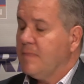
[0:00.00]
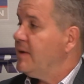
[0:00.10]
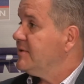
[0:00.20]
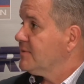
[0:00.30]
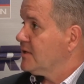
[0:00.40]

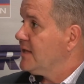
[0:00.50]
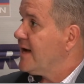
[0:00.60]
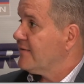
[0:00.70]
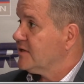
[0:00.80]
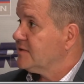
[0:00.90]
maybe some of the
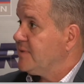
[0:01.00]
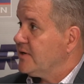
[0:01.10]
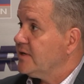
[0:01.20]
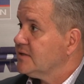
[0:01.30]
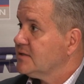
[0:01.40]
lack of
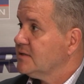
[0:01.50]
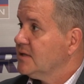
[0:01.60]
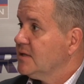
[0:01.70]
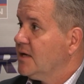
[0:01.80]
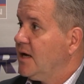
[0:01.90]
experience
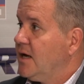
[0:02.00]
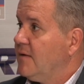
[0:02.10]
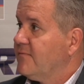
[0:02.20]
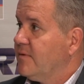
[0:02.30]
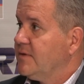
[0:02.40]

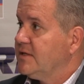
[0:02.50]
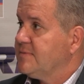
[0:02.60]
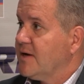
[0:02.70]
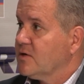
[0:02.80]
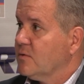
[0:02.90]
from the
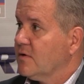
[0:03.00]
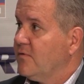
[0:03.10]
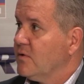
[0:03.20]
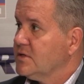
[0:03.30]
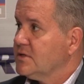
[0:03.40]
inspector
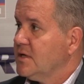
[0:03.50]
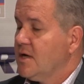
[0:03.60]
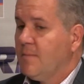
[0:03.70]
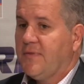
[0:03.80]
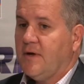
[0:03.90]
workforce.
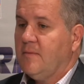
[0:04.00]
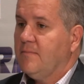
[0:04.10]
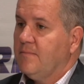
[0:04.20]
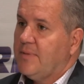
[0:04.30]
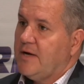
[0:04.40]
But
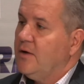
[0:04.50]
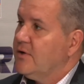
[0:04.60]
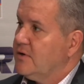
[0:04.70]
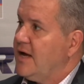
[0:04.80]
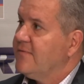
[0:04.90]
I know
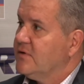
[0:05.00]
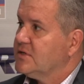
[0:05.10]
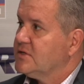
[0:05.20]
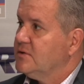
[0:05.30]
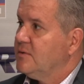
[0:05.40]
there are
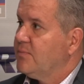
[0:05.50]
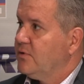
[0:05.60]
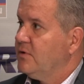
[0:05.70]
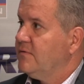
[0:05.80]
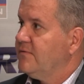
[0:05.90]
efforts to
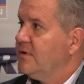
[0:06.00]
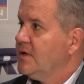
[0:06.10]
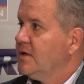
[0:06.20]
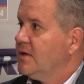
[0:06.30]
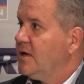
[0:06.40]
improve
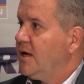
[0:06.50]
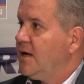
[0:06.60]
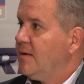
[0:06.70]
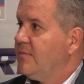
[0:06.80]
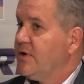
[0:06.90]

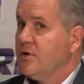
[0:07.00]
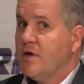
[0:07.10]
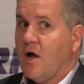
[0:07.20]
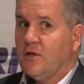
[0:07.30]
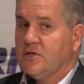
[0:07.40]
their
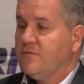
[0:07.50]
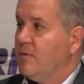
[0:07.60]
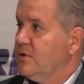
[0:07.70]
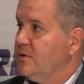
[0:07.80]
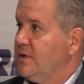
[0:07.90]
knowledge of what
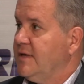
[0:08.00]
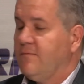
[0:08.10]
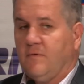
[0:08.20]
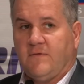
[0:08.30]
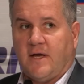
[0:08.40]
we're doing.
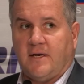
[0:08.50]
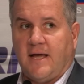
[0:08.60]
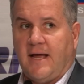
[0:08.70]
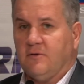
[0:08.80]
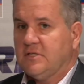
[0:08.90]
We've got an
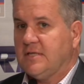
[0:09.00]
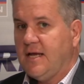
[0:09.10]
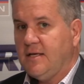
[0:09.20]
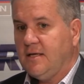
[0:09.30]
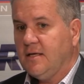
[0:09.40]

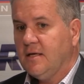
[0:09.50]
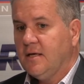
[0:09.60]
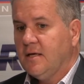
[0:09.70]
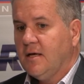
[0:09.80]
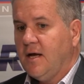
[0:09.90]
outstanding
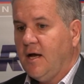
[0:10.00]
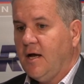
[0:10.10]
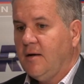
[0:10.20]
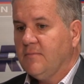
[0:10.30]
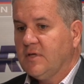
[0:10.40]

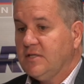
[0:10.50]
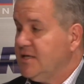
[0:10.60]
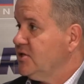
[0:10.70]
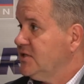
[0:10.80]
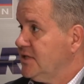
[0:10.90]

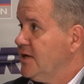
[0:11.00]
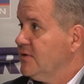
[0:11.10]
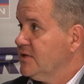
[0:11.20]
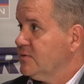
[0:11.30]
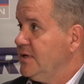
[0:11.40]
contingency here
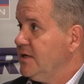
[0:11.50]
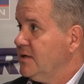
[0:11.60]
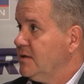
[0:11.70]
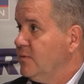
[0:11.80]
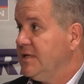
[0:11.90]
this week.
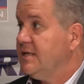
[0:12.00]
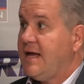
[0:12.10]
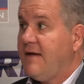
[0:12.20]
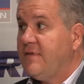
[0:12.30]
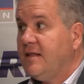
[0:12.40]
We didn't
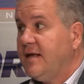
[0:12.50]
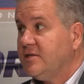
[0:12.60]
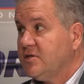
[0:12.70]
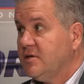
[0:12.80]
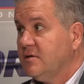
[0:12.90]
have that
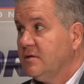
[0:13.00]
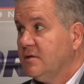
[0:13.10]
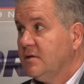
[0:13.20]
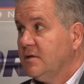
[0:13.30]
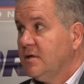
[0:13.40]
last year.
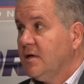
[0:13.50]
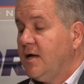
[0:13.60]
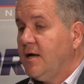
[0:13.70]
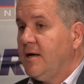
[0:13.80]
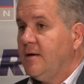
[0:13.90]

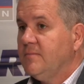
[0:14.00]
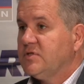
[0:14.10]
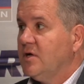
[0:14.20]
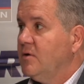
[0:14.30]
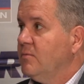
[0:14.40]

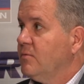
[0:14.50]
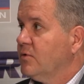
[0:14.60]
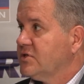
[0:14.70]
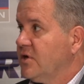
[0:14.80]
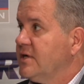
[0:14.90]
So we're
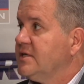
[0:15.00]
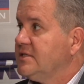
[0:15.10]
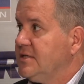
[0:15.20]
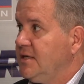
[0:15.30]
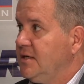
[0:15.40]
starting to
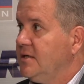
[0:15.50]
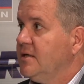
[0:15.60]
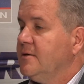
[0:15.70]
see,